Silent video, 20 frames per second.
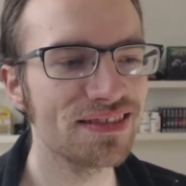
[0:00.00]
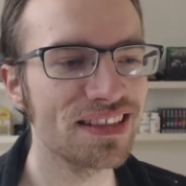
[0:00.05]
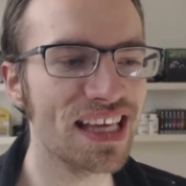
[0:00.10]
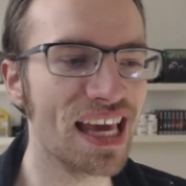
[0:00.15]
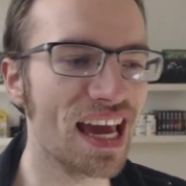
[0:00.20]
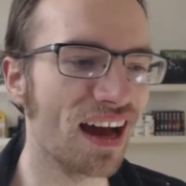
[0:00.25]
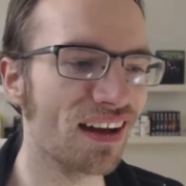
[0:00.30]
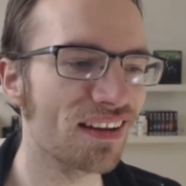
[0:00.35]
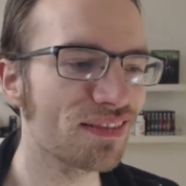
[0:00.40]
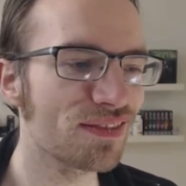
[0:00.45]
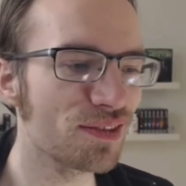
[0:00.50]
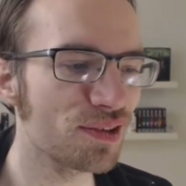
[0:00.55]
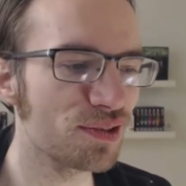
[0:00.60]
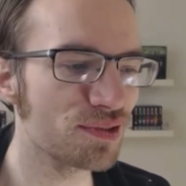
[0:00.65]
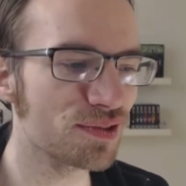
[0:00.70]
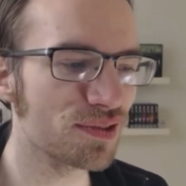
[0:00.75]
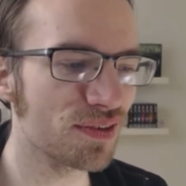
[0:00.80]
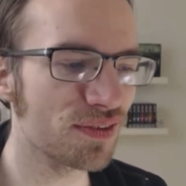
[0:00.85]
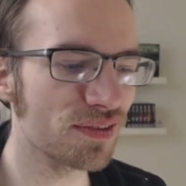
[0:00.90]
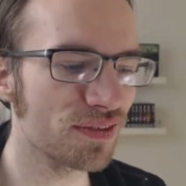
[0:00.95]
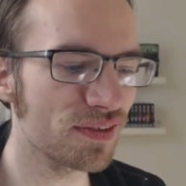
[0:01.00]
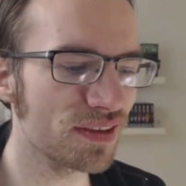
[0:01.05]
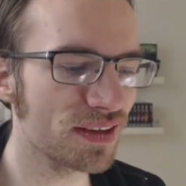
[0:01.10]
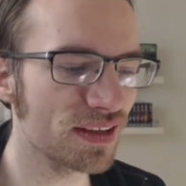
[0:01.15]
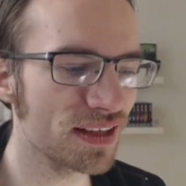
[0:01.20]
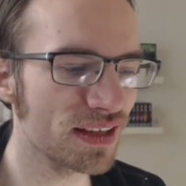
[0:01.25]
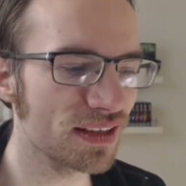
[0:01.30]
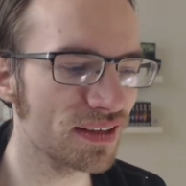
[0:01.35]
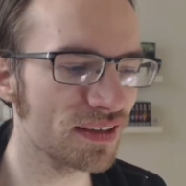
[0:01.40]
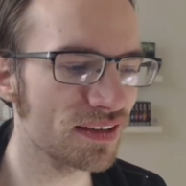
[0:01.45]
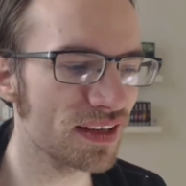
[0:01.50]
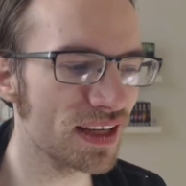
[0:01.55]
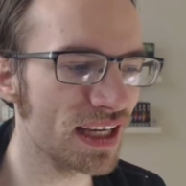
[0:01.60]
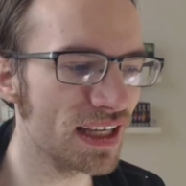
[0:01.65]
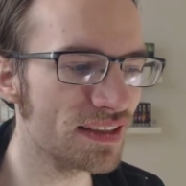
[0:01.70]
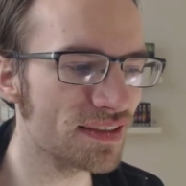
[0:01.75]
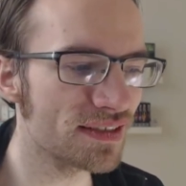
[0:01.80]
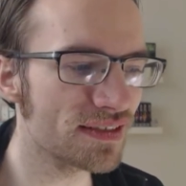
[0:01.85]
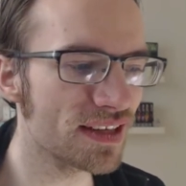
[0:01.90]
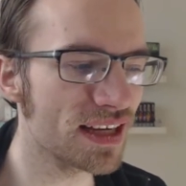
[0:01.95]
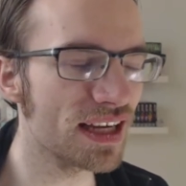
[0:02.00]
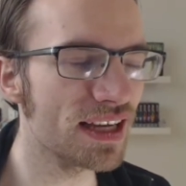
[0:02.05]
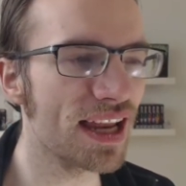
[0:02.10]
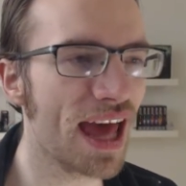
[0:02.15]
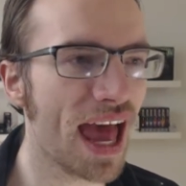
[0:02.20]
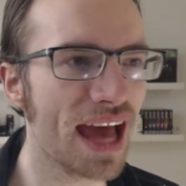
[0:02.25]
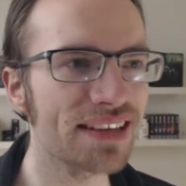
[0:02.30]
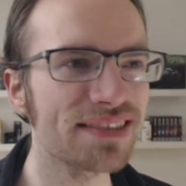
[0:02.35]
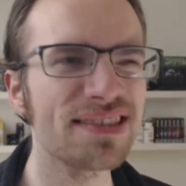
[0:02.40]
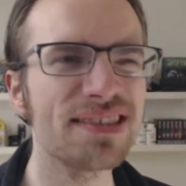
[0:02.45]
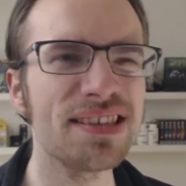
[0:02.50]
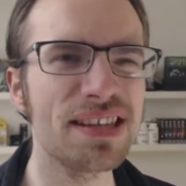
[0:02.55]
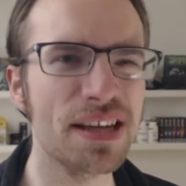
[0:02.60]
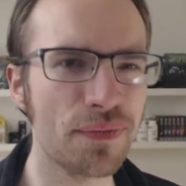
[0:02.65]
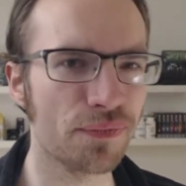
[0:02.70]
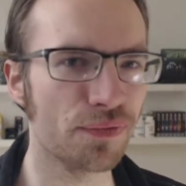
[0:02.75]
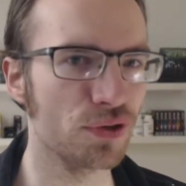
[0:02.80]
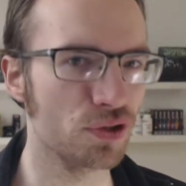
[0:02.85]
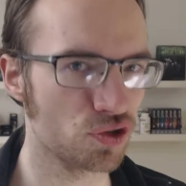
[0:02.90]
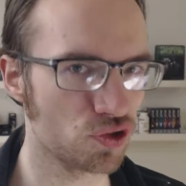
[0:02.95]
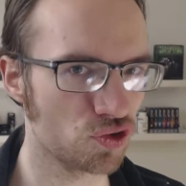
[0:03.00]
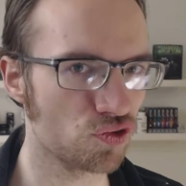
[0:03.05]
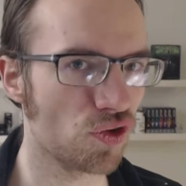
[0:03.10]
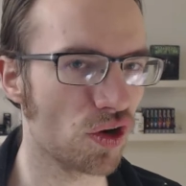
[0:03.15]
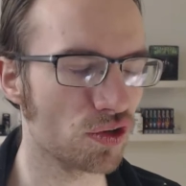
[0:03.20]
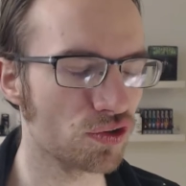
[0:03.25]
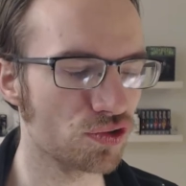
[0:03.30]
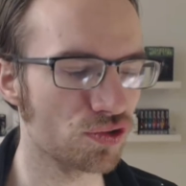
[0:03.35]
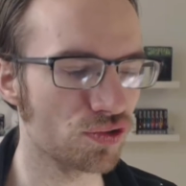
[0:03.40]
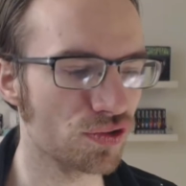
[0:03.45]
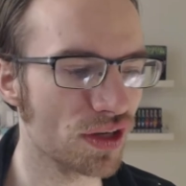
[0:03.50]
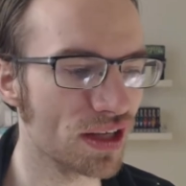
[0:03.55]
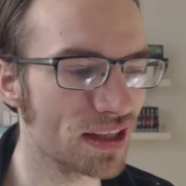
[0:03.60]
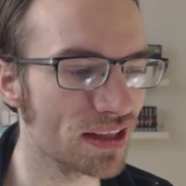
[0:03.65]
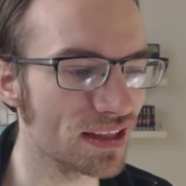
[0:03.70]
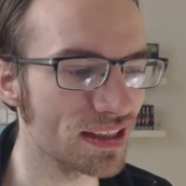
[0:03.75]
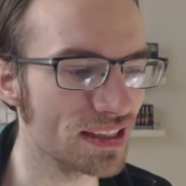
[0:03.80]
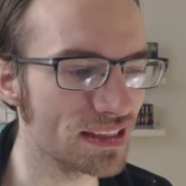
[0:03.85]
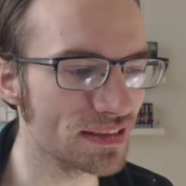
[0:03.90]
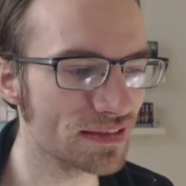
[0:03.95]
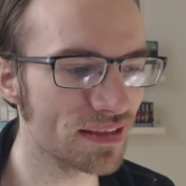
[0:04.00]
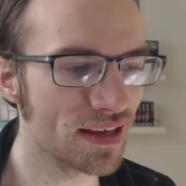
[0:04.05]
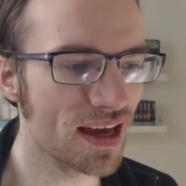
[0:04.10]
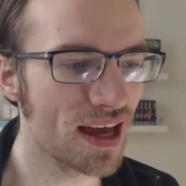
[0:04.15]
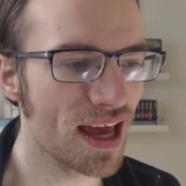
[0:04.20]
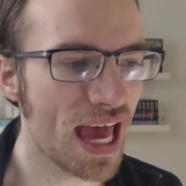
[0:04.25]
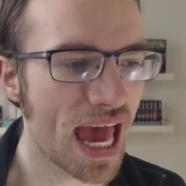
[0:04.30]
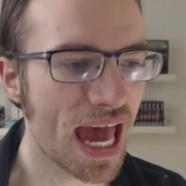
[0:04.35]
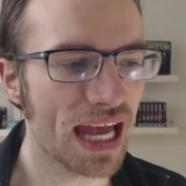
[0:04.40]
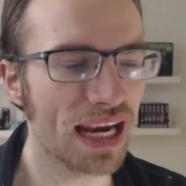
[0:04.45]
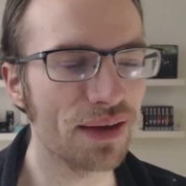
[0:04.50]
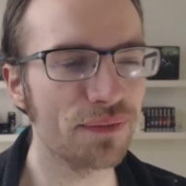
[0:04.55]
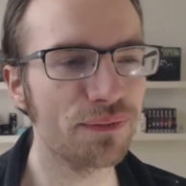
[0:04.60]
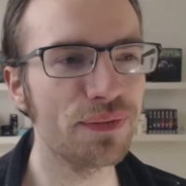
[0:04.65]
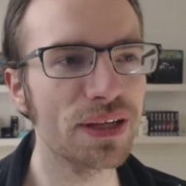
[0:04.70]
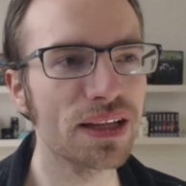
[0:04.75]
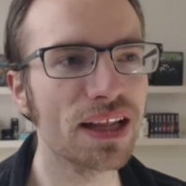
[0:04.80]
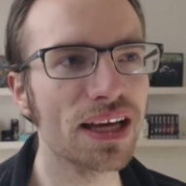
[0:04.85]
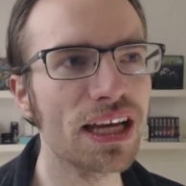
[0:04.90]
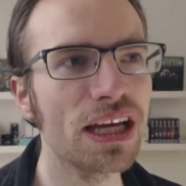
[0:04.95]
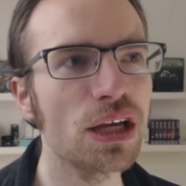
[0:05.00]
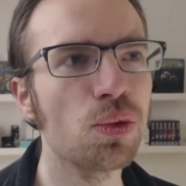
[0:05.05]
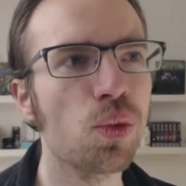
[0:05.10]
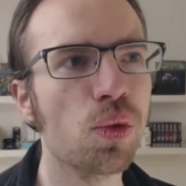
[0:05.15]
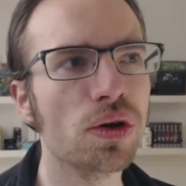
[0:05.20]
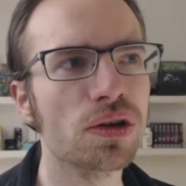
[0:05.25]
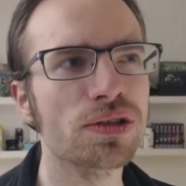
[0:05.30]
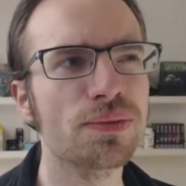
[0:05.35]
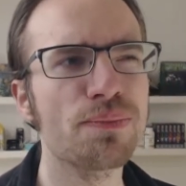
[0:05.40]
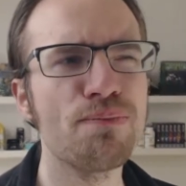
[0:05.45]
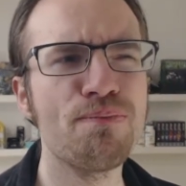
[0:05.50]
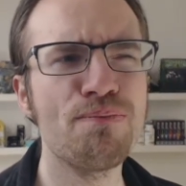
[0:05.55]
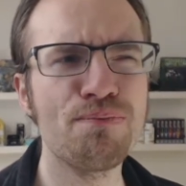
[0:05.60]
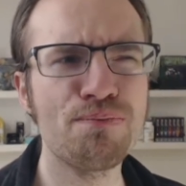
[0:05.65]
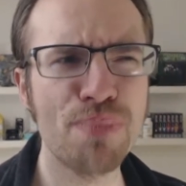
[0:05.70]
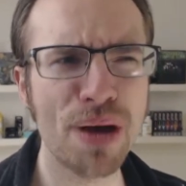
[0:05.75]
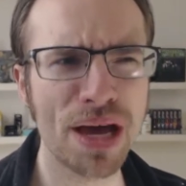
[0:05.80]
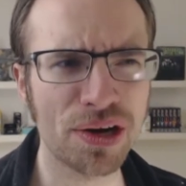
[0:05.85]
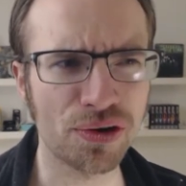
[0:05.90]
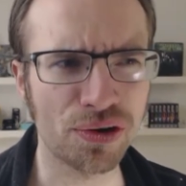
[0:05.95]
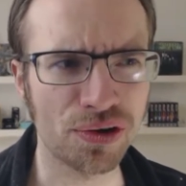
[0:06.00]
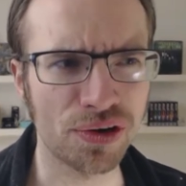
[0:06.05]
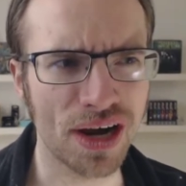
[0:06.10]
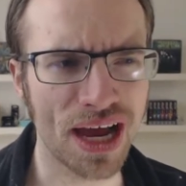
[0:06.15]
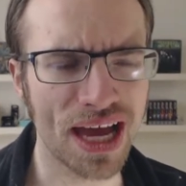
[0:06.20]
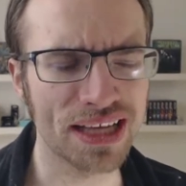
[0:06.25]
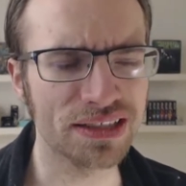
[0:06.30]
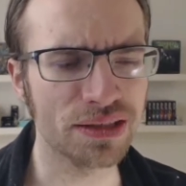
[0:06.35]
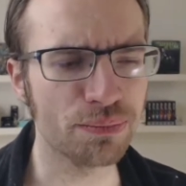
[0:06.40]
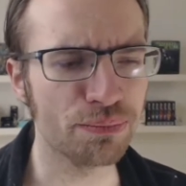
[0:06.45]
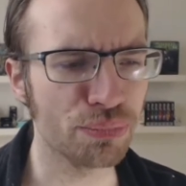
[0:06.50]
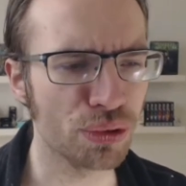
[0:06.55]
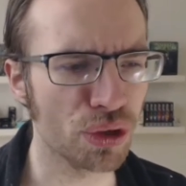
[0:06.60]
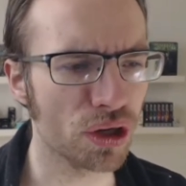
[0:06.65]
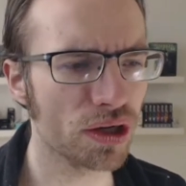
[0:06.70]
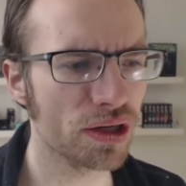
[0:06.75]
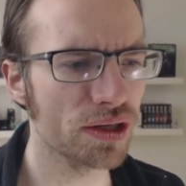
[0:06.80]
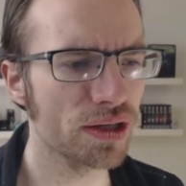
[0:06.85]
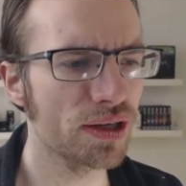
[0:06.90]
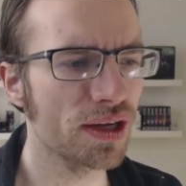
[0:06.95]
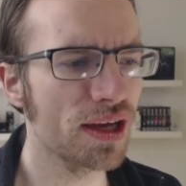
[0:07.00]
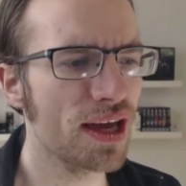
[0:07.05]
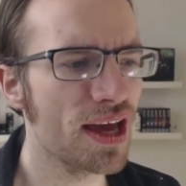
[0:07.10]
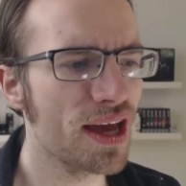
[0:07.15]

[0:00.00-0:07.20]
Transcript: yeah, there's, it's it has a different structure, at least, and I feel like it works better as a book